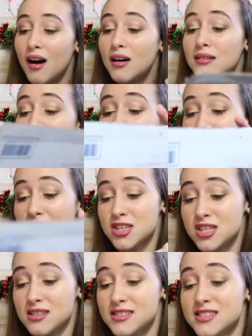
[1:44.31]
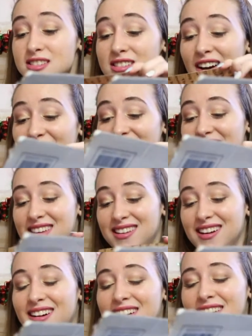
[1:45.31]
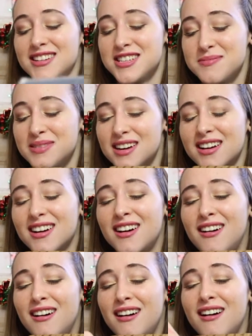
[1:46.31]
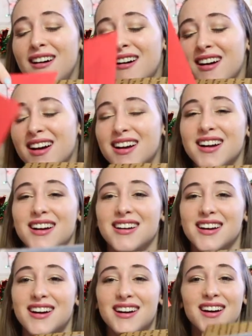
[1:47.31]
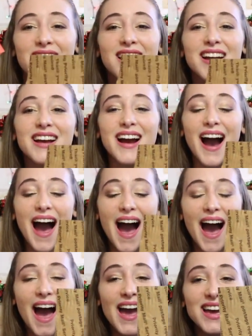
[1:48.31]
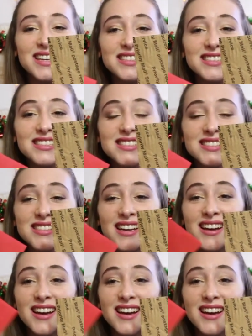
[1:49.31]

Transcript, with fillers: Oh my gosh, she's so cute. Oh, she put a card! Guys!